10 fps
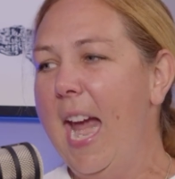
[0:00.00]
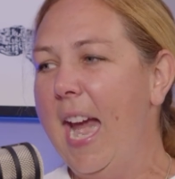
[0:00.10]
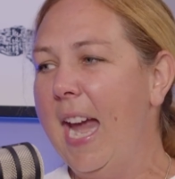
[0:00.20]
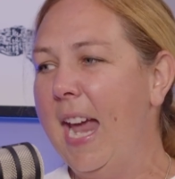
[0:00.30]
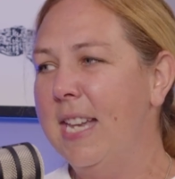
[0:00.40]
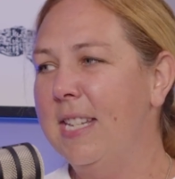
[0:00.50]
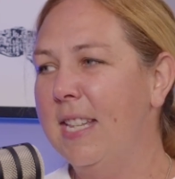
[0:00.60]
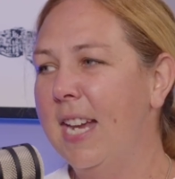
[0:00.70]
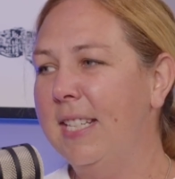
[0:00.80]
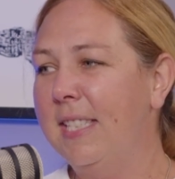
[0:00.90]
and
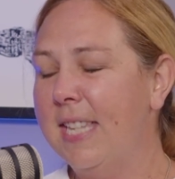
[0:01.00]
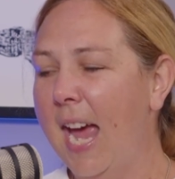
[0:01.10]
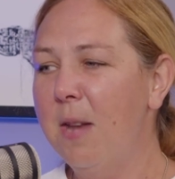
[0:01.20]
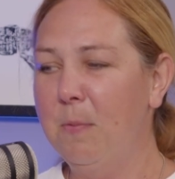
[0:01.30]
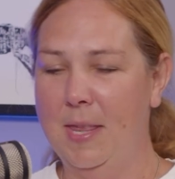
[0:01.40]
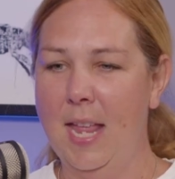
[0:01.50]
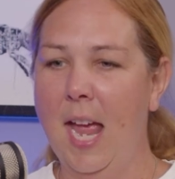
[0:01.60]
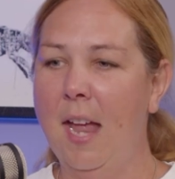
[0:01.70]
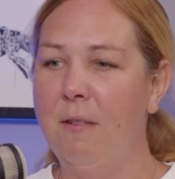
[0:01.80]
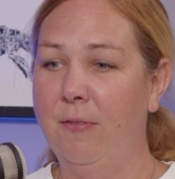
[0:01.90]
they sat with
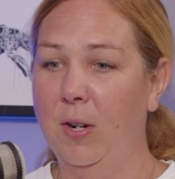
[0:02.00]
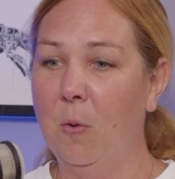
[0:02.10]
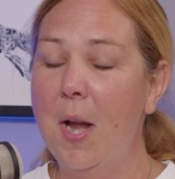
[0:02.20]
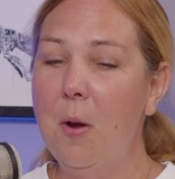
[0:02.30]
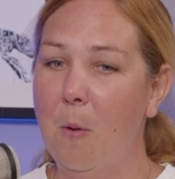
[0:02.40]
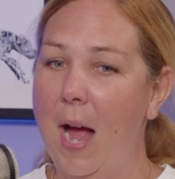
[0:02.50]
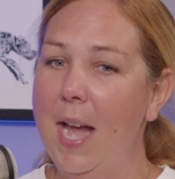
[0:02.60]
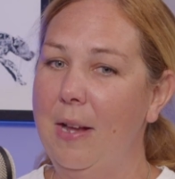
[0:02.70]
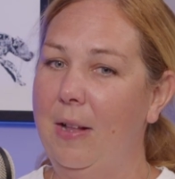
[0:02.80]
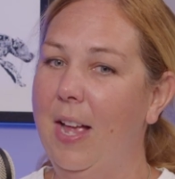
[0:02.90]
that for quite a
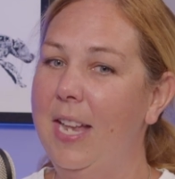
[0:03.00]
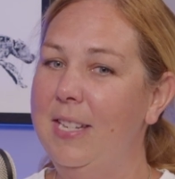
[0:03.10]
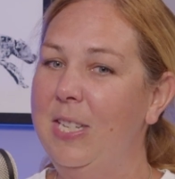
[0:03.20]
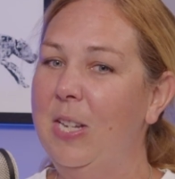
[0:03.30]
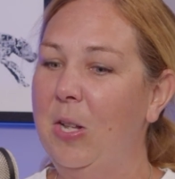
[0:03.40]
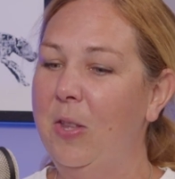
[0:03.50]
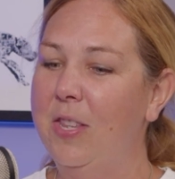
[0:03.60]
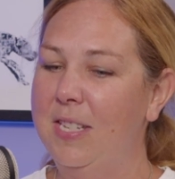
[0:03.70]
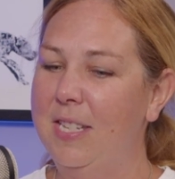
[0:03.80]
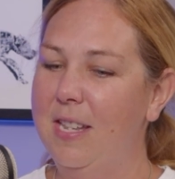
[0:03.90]
while until
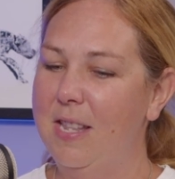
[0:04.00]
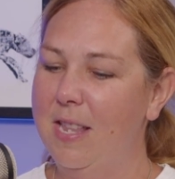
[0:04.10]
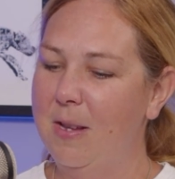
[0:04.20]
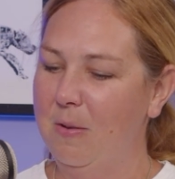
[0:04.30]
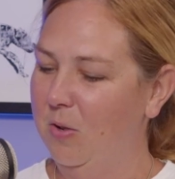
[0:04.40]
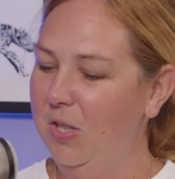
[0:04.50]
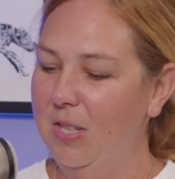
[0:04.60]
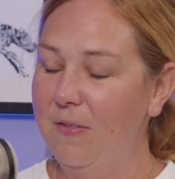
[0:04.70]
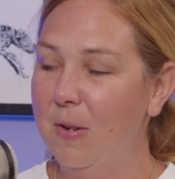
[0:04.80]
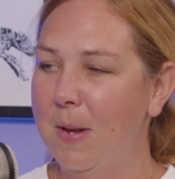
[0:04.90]
the the
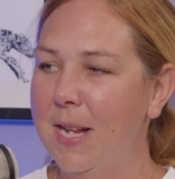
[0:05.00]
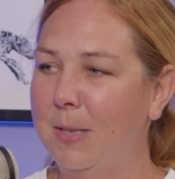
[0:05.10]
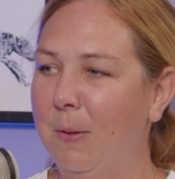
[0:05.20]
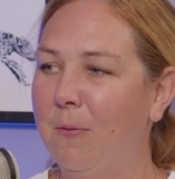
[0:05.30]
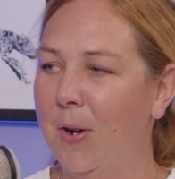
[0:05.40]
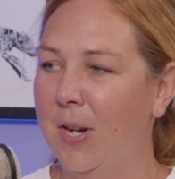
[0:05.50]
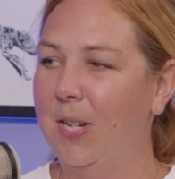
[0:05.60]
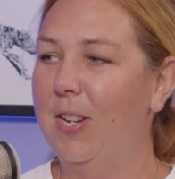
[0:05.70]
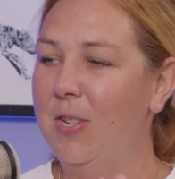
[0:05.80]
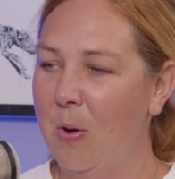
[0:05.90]
just a few minutes before
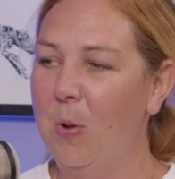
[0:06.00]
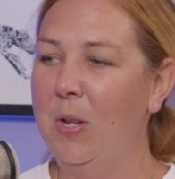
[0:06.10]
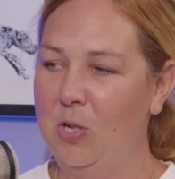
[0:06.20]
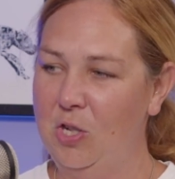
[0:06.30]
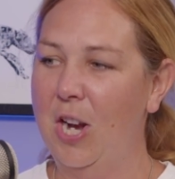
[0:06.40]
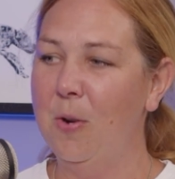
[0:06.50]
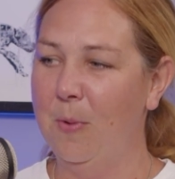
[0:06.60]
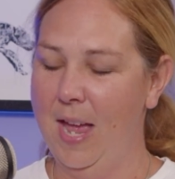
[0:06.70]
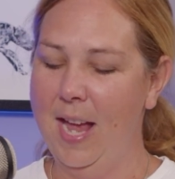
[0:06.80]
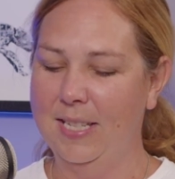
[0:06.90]
Nolan shared
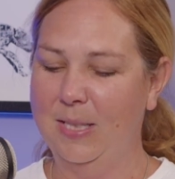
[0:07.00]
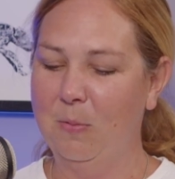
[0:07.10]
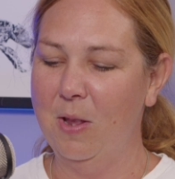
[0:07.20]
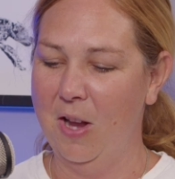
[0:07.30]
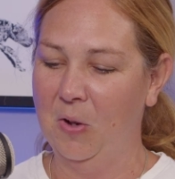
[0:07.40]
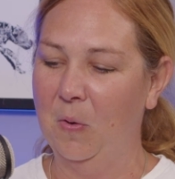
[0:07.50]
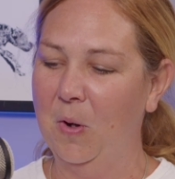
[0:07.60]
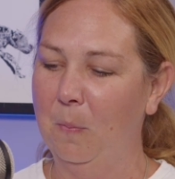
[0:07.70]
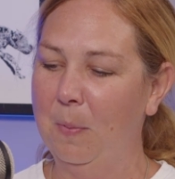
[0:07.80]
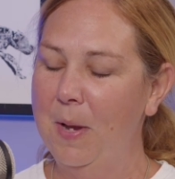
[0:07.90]
with us, with our
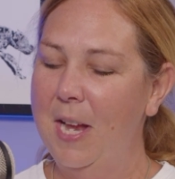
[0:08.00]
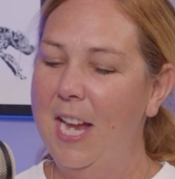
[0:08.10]
group,